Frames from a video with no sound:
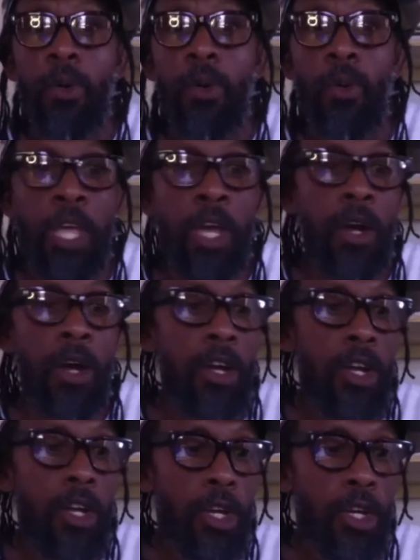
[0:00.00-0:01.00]
where
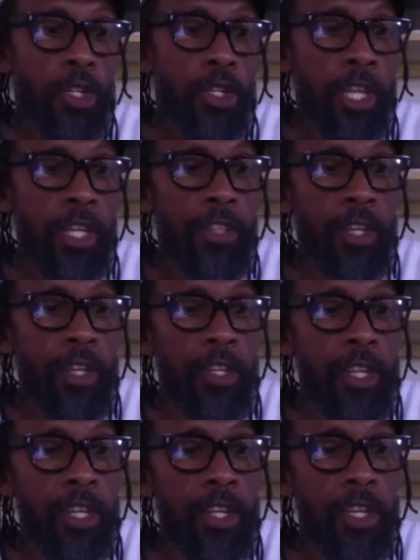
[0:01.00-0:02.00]

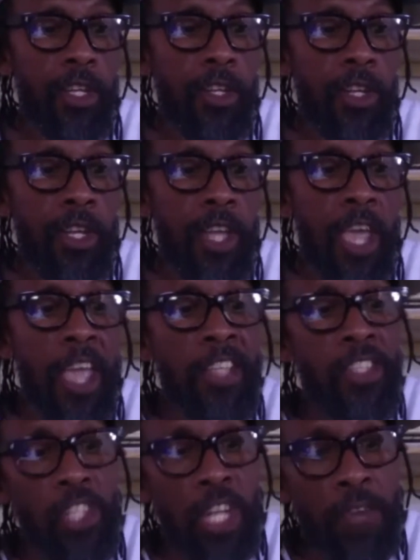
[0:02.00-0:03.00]
the
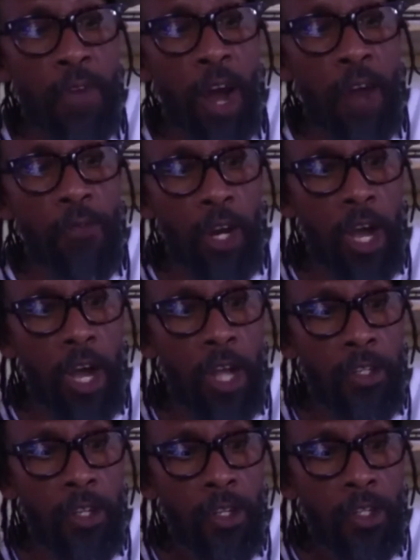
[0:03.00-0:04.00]
enslaved
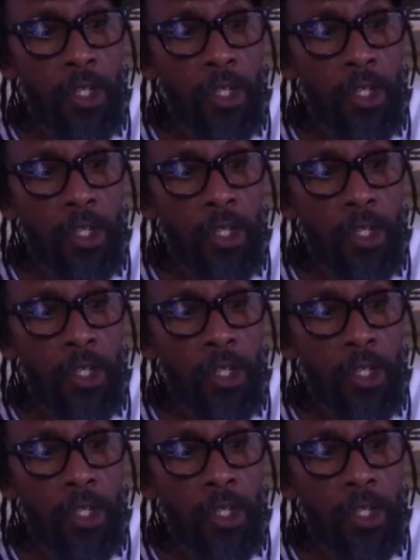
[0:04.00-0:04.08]
African